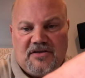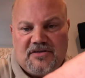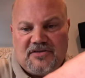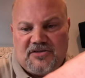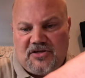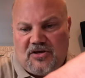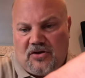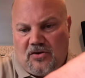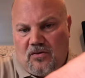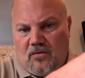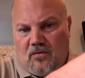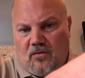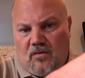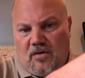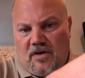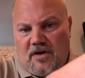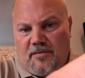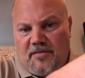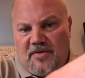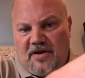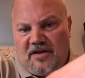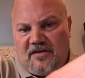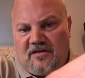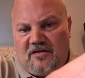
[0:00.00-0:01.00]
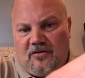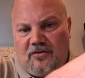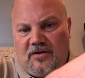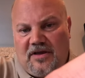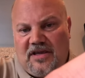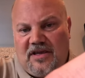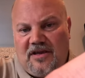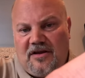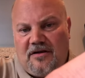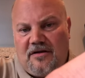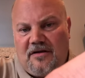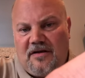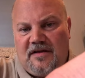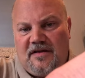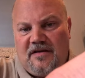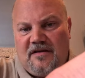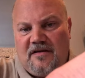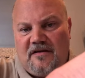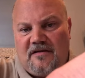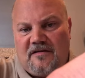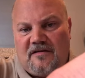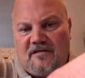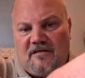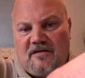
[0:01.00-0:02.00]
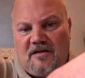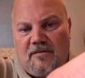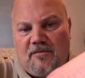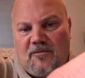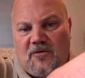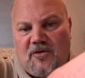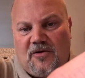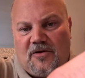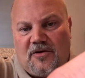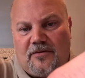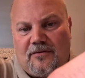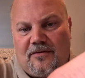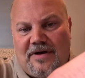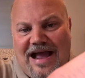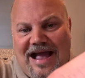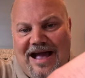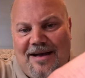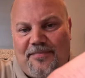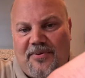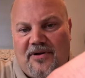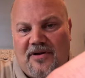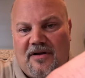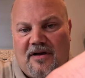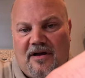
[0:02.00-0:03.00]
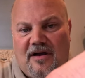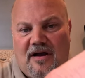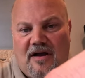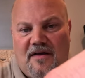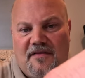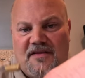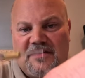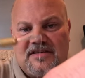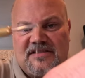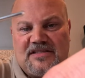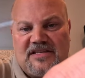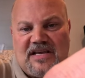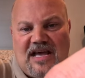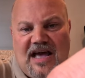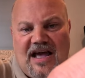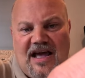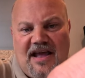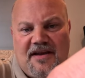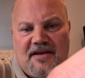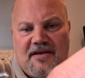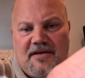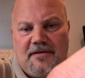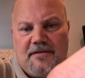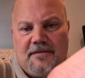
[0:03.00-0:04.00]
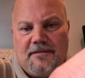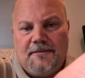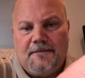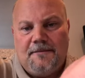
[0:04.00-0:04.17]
So what I'm going to do here is I'm going to wrap on the side